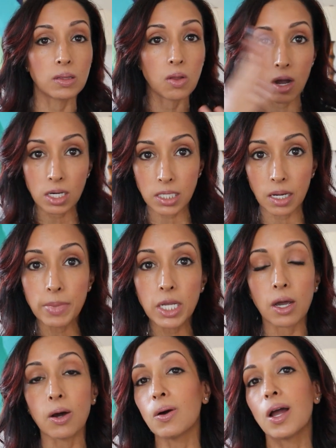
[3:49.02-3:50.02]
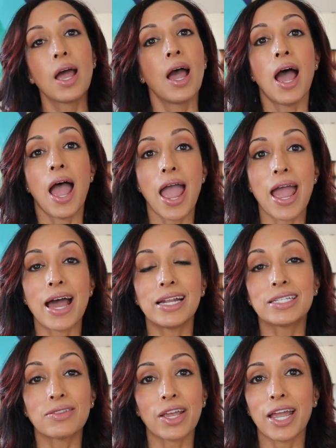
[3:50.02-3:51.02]
a long time ago.
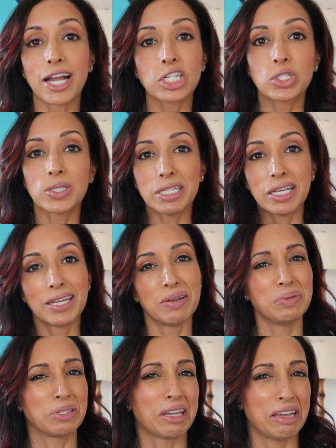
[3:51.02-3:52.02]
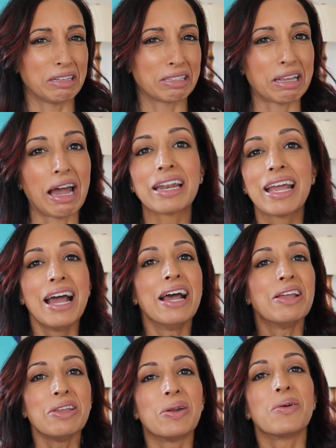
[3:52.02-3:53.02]
And they actually, it was kind of sad,
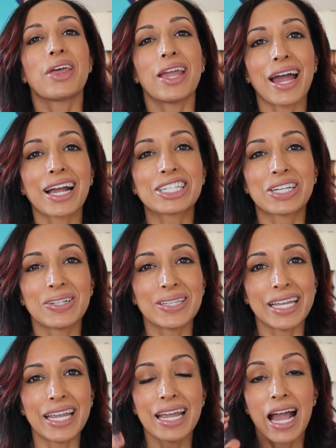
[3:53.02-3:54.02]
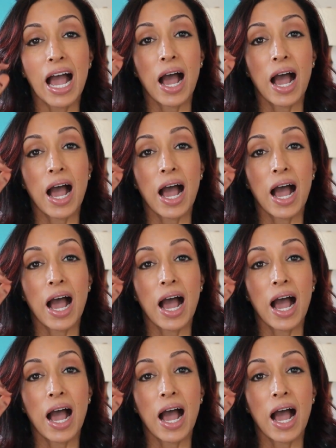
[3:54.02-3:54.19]
you know, they actually